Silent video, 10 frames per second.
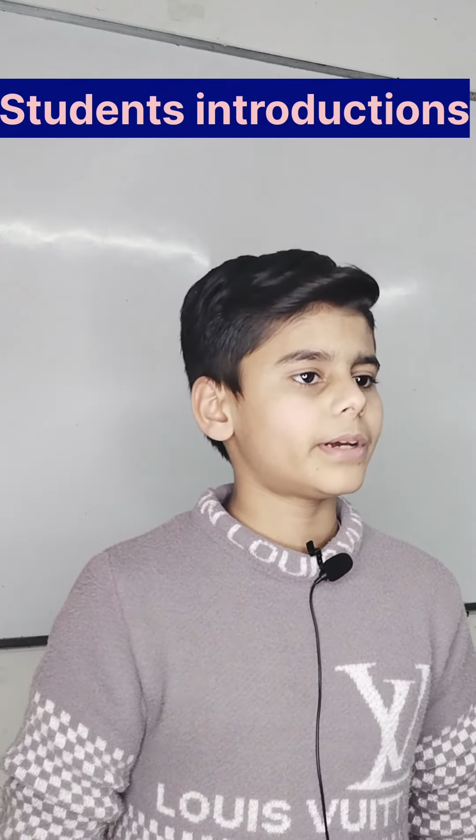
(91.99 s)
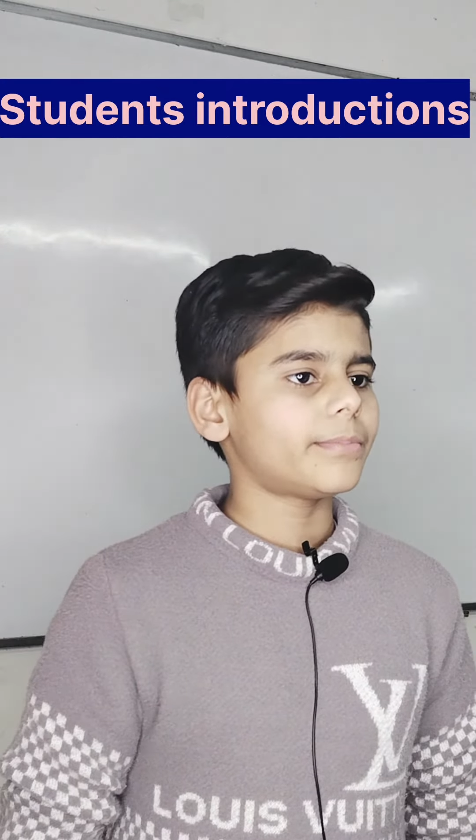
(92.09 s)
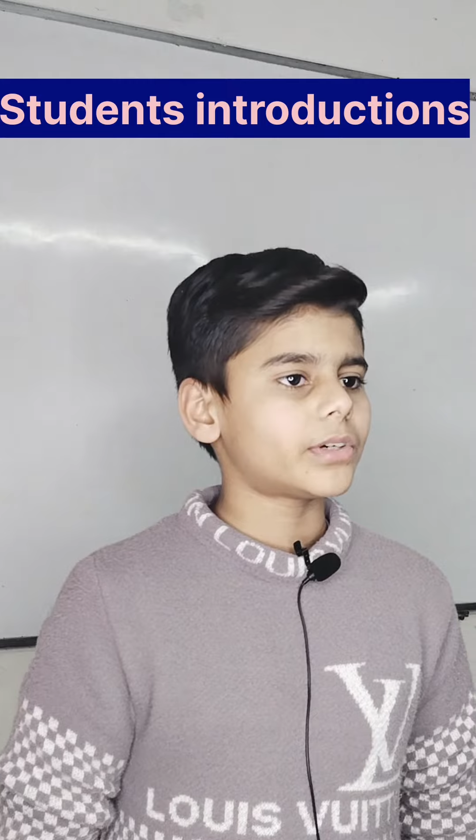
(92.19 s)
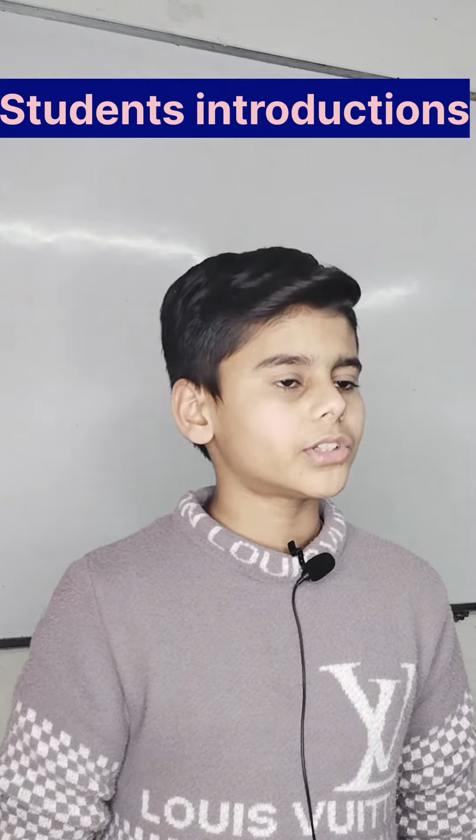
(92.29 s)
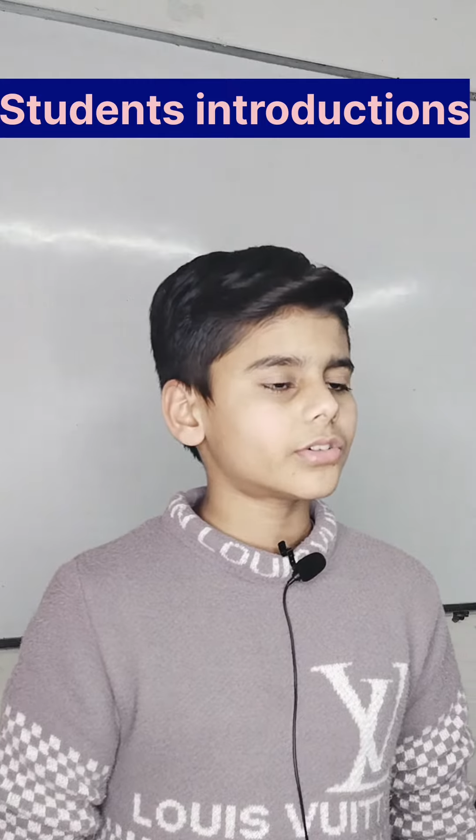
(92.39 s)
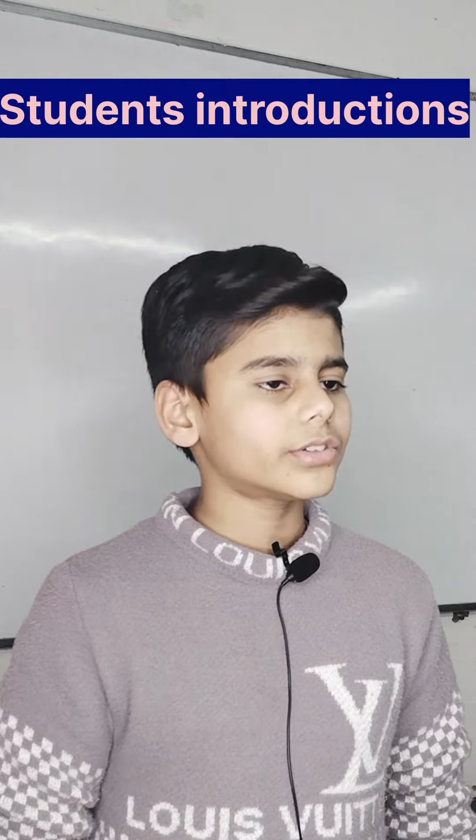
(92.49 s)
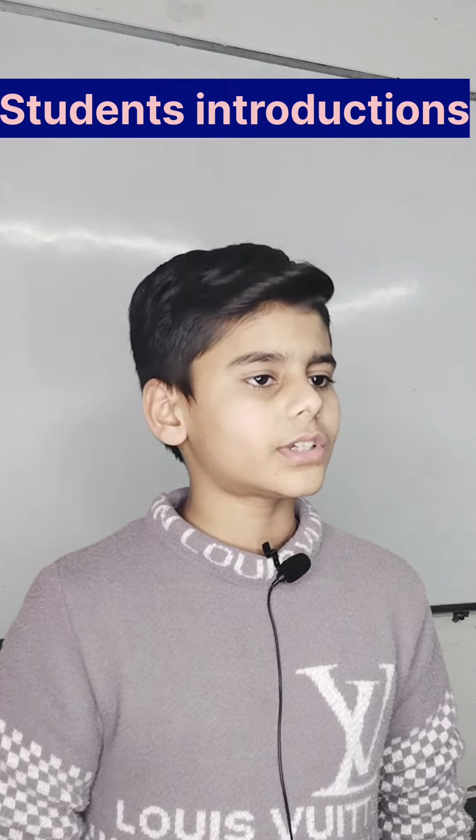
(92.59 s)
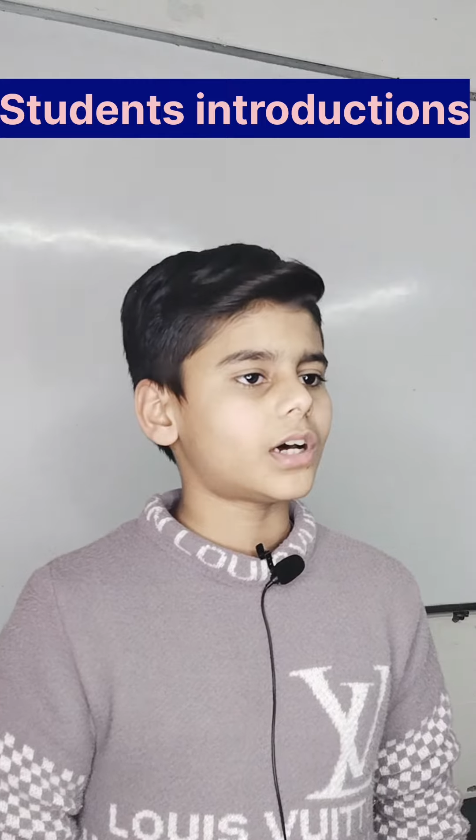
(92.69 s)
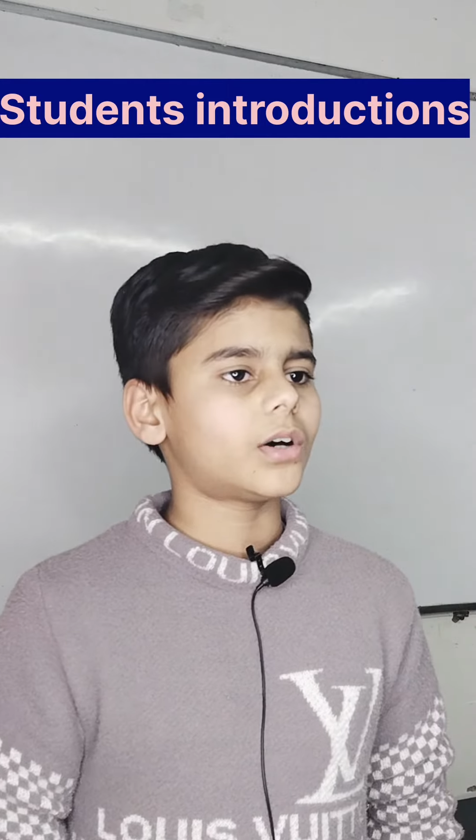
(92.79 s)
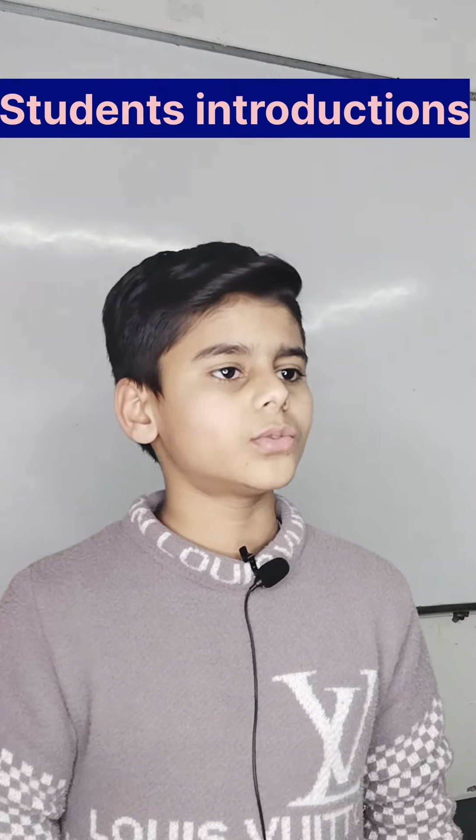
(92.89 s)
My mother is
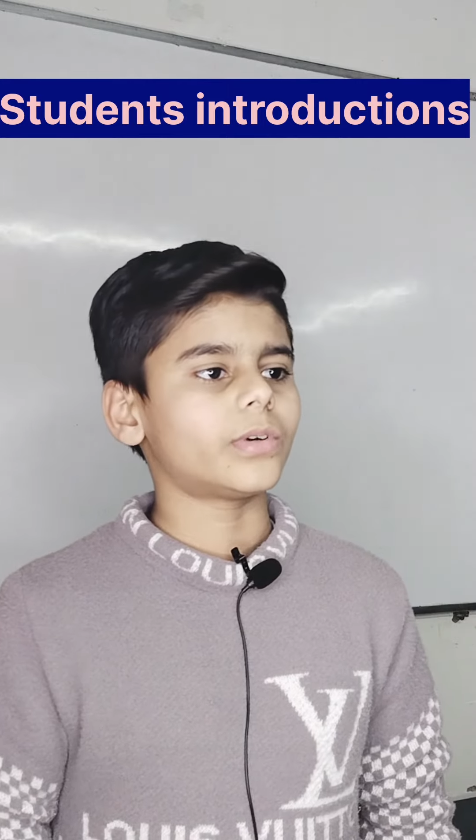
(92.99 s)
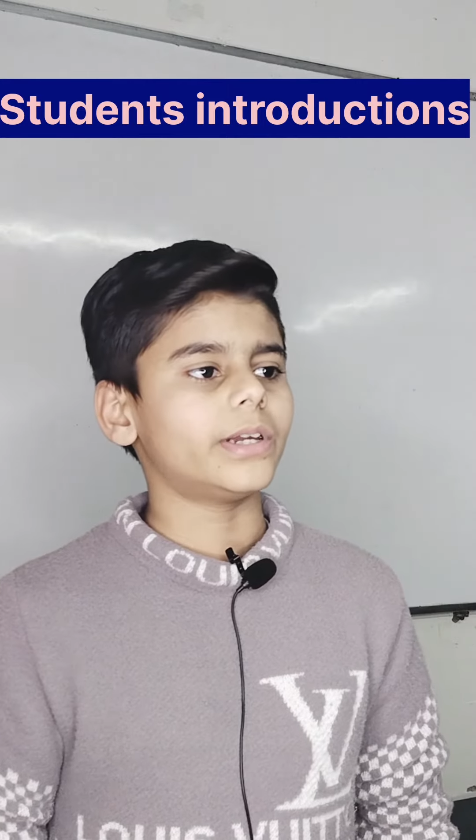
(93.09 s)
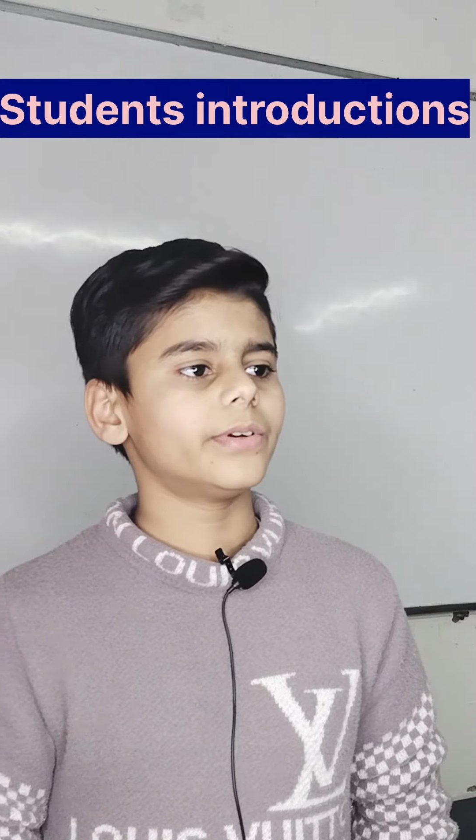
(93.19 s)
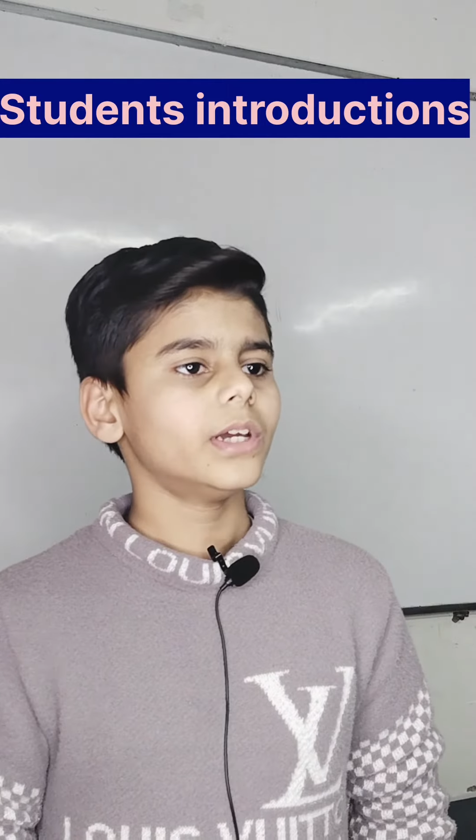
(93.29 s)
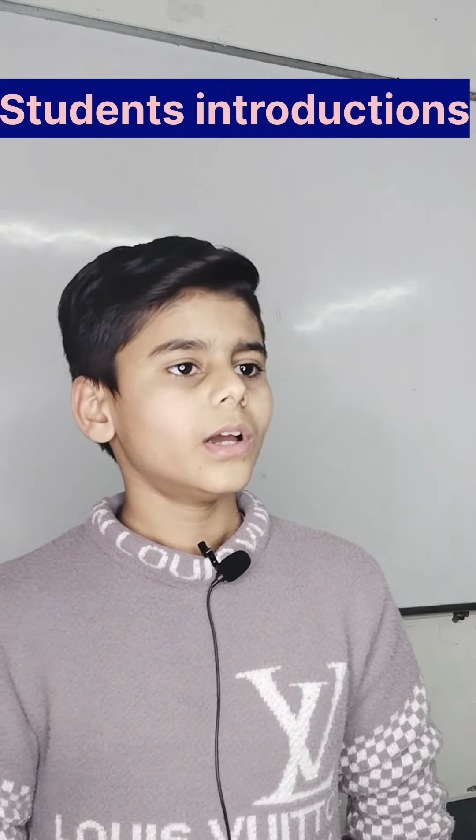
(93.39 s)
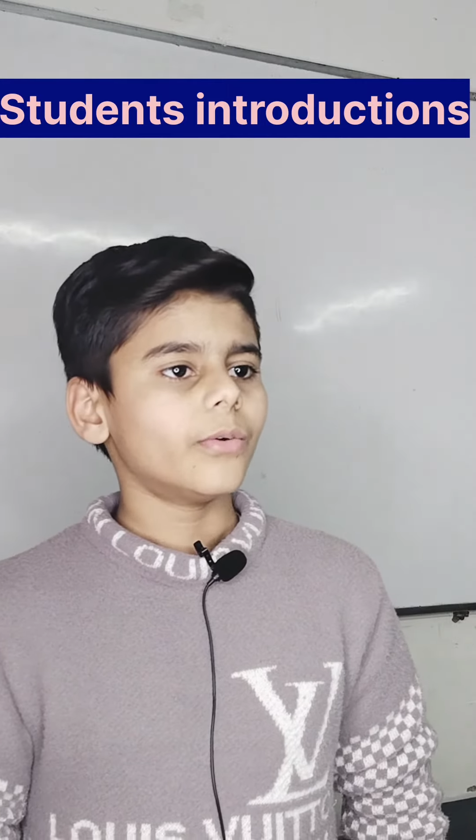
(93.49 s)
a housewife.